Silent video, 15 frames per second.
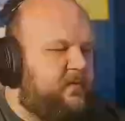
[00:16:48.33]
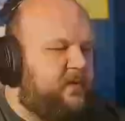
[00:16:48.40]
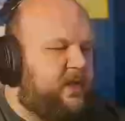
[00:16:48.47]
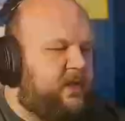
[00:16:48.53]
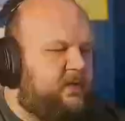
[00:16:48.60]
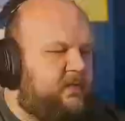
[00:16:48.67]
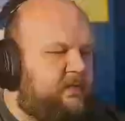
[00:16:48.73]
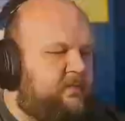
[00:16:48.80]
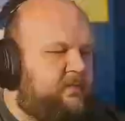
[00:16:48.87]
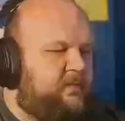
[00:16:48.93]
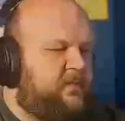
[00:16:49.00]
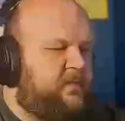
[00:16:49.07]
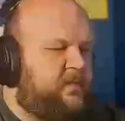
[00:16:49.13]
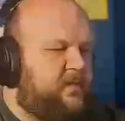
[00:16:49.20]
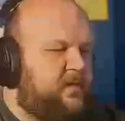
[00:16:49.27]
if
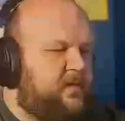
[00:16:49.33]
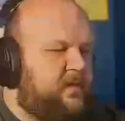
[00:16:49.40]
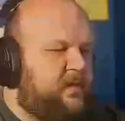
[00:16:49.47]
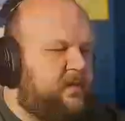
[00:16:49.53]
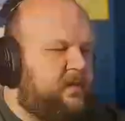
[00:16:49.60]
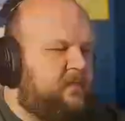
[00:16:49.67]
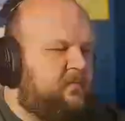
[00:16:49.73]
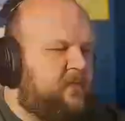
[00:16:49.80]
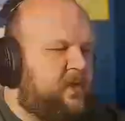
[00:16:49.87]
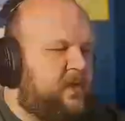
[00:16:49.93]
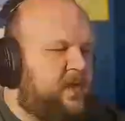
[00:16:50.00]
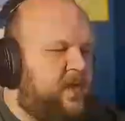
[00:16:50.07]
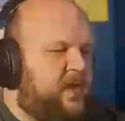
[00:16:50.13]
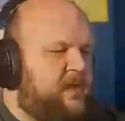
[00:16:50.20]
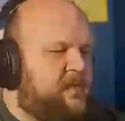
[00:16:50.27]
the run
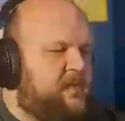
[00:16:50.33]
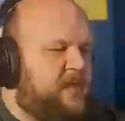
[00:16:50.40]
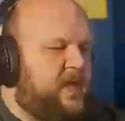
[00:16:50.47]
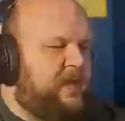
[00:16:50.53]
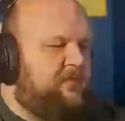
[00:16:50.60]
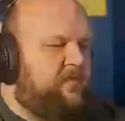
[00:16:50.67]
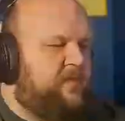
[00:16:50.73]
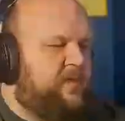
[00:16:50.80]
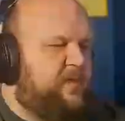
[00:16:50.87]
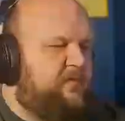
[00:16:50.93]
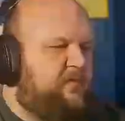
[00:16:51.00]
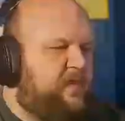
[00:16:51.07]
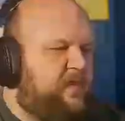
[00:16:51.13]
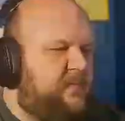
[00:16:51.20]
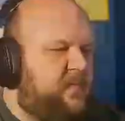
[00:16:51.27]
ends after we
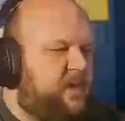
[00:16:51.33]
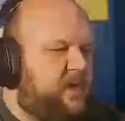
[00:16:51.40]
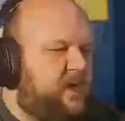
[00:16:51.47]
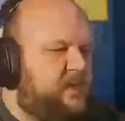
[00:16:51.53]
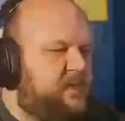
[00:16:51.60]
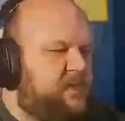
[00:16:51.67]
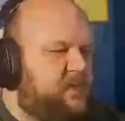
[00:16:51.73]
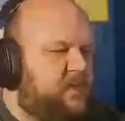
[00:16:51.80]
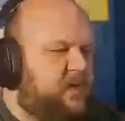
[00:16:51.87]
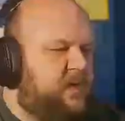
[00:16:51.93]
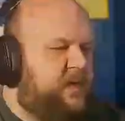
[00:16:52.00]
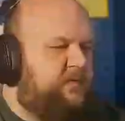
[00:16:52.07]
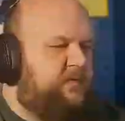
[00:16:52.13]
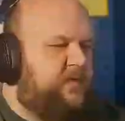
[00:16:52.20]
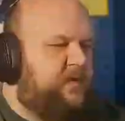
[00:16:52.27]
defeat the boss or
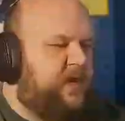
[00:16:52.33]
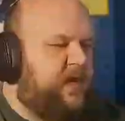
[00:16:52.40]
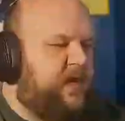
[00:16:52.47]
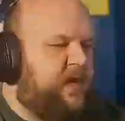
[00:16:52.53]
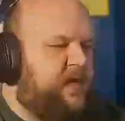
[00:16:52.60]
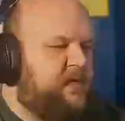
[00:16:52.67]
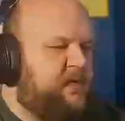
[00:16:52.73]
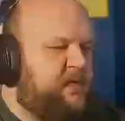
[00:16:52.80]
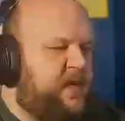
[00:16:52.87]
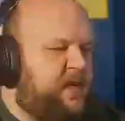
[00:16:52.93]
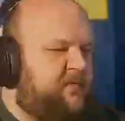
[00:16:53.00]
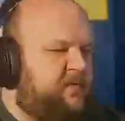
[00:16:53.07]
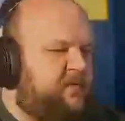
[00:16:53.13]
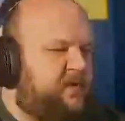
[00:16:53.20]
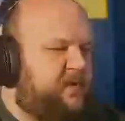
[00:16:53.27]
if it ends
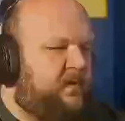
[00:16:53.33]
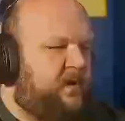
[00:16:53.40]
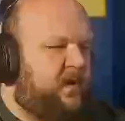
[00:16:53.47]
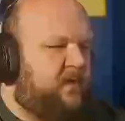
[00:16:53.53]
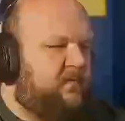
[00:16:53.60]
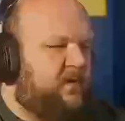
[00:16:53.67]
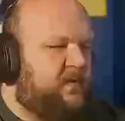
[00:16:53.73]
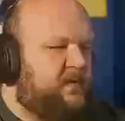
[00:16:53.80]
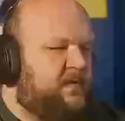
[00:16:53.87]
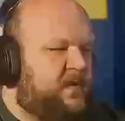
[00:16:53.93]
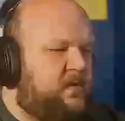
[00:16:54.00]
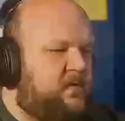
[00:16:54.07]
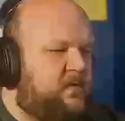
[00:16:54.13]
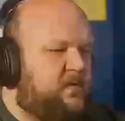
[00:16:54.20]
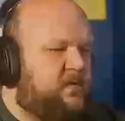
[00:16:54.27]
after the clock runs
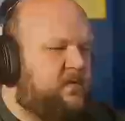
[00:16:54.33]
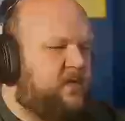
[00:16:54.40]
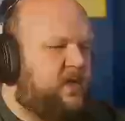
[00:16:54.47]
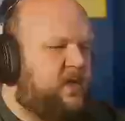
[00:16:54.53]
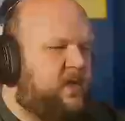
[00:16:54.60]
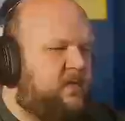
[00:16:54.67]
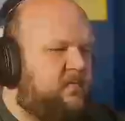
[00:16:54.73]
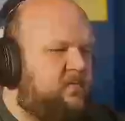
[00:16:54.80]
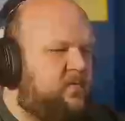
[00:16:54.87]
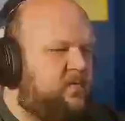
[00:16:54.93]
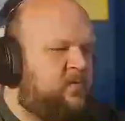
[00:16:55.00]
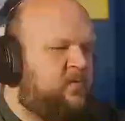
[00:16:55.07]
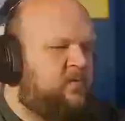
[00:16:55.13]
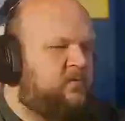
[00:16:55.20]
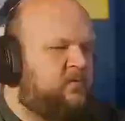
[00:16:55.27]
out.
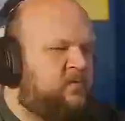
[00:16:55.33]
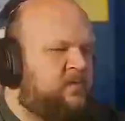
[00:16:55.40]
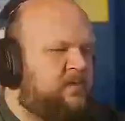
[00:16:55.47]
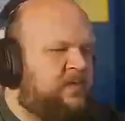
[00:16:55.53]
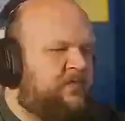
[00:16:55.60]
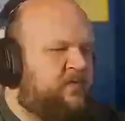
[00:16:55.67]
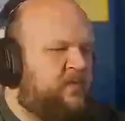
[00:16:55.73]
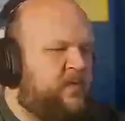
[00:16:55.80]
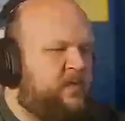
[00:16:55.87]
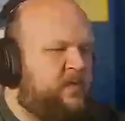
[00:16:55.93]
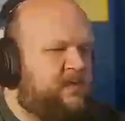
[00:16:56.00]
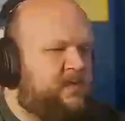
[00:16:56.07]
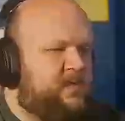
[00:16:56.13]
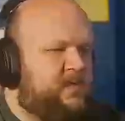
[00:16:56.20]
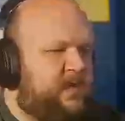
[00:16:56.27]
We'll just have to wait and
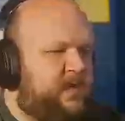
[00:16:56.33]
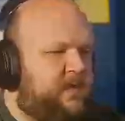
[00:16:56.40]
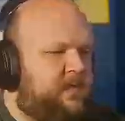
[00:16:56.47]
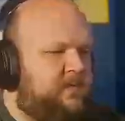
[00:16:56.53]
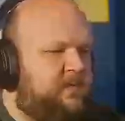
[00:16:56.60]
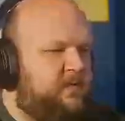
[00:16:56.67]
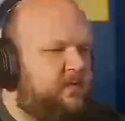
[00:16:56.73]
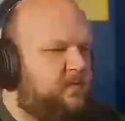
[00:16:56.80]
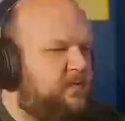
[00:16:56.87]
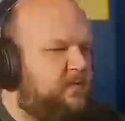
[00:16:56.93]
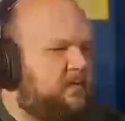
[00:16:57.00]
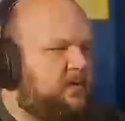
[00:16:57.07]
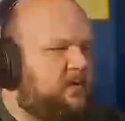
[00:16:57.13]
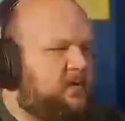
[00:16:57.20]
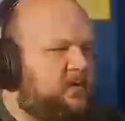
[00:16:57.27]
see.
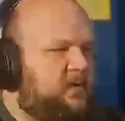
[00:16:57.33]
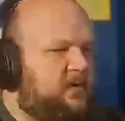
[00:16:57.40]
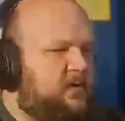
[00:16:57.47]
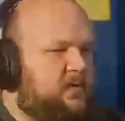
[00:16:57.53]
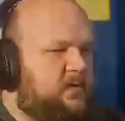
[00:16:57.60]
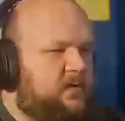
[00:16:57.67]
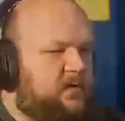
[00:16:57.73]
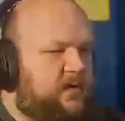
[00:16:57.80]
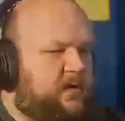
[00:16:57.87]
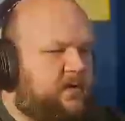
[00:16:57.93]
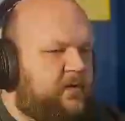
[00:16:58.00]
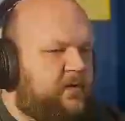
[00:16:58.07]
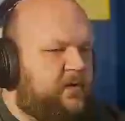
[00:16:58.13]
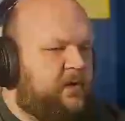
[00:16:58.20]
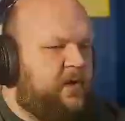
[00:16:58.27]
It
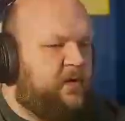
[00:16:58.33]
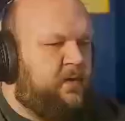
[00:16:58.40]
could go